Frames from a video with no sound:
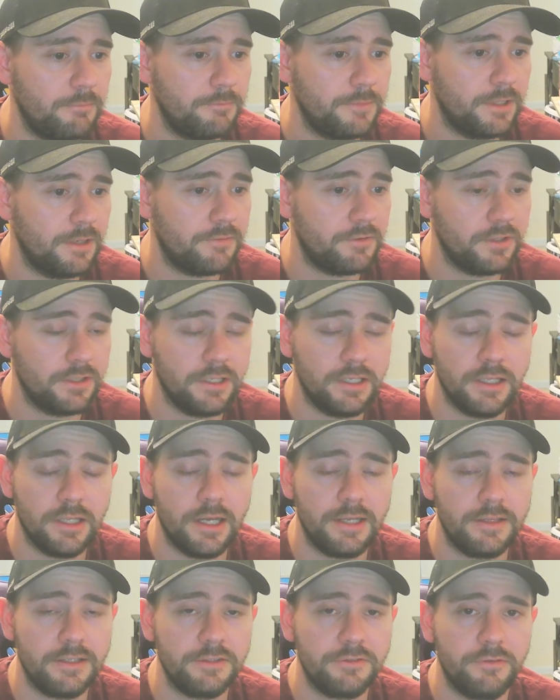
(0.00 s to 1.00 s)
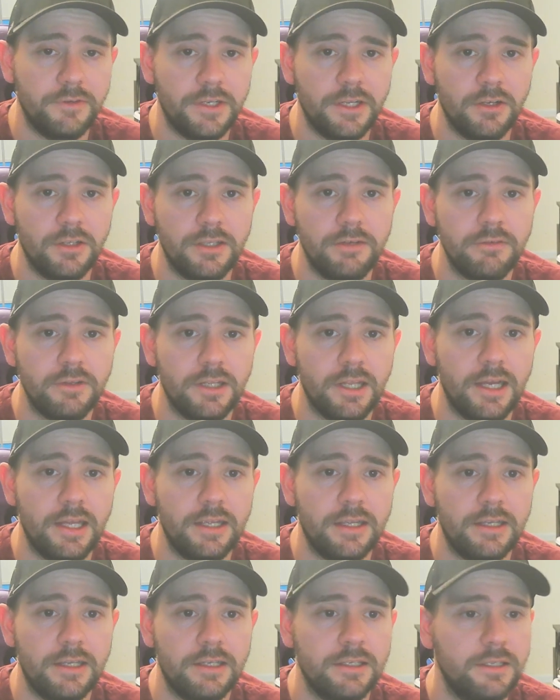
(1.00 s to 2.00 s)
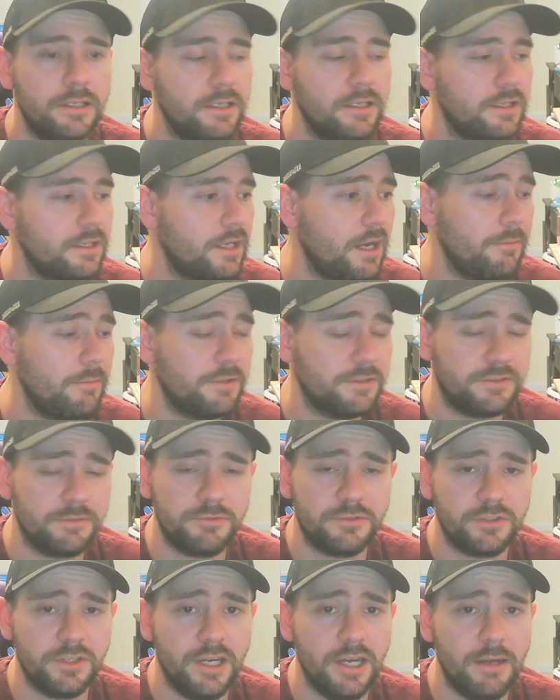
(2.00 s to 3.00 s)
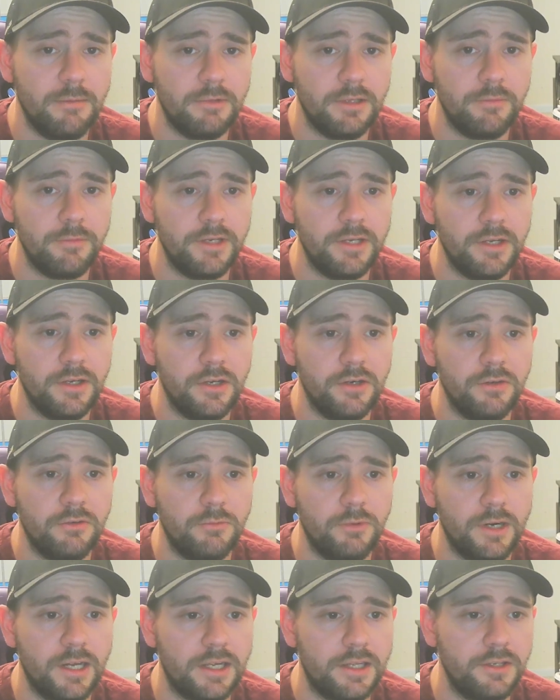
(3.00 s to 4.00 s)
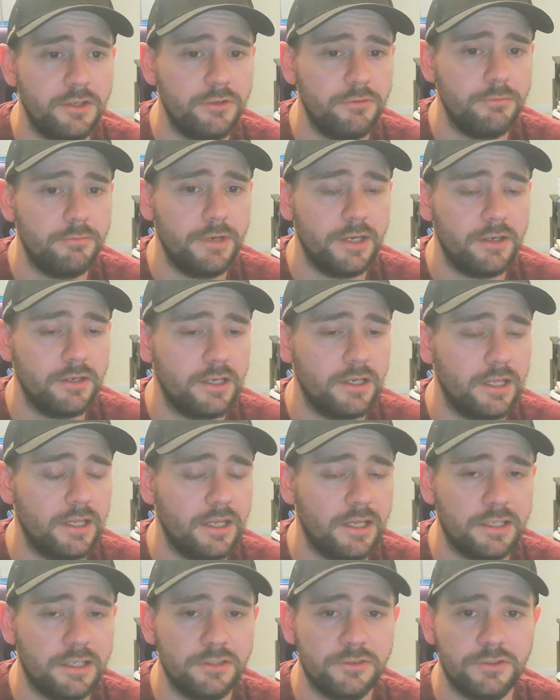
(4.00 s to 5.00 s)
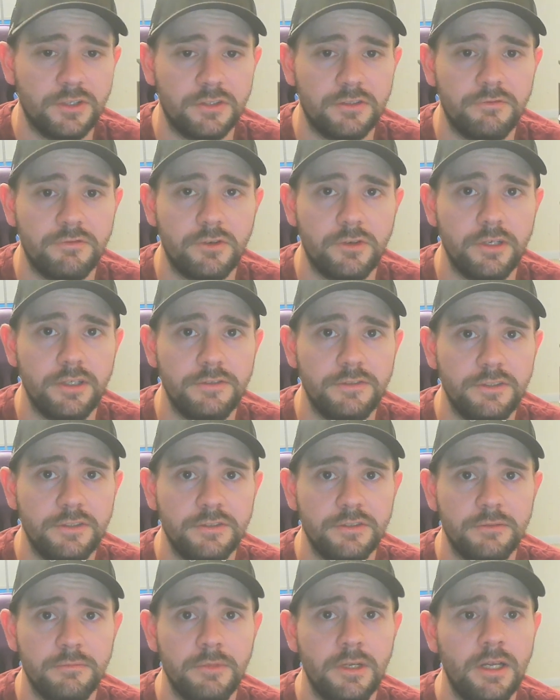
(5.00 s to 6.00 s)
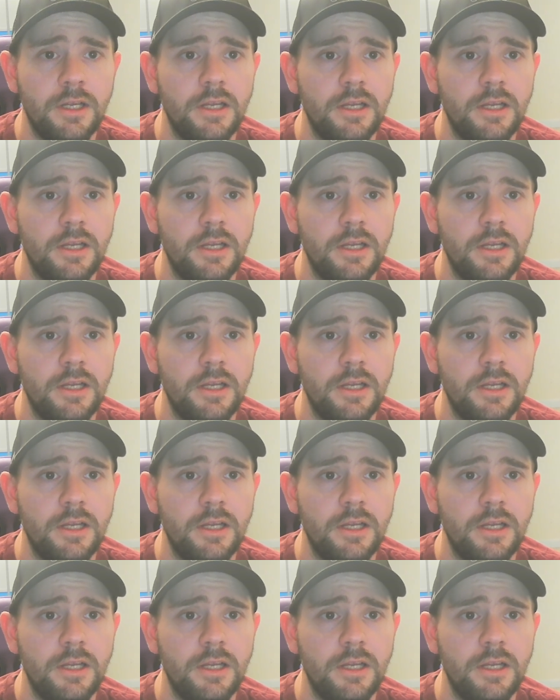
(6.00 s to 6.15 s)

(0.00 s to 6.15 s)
If you like this video, leave a like, comment, subscribe. Let me know what I can do better. I like constructive criticism.